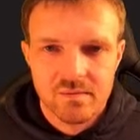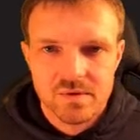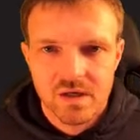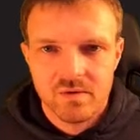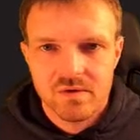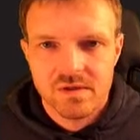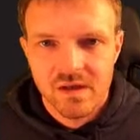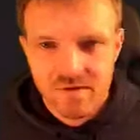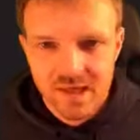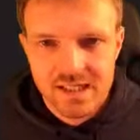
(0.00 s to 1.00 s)
So
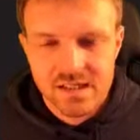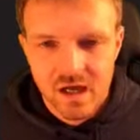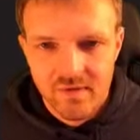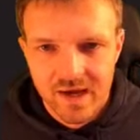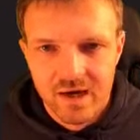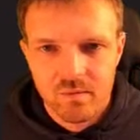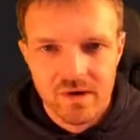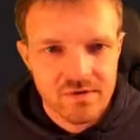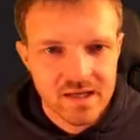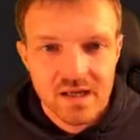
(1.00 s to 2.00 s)
things like that,
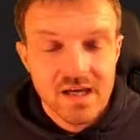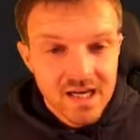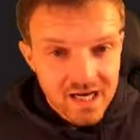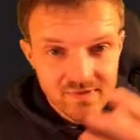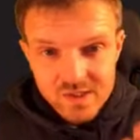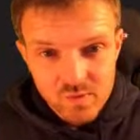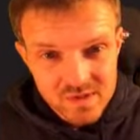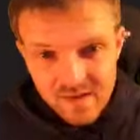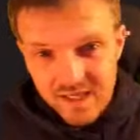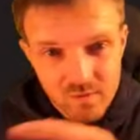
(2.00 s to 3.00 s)
and this
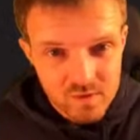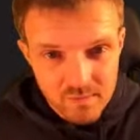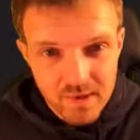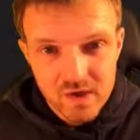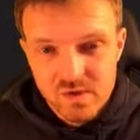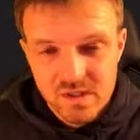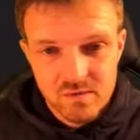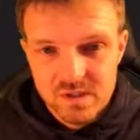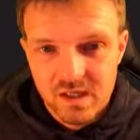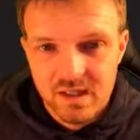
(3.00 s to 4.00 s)
was the thing with the post that
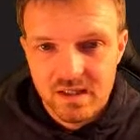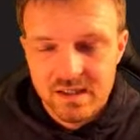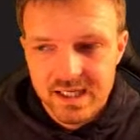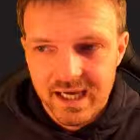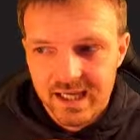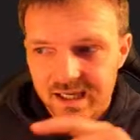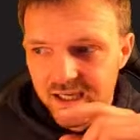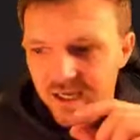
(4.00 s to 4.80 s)
was done the other day.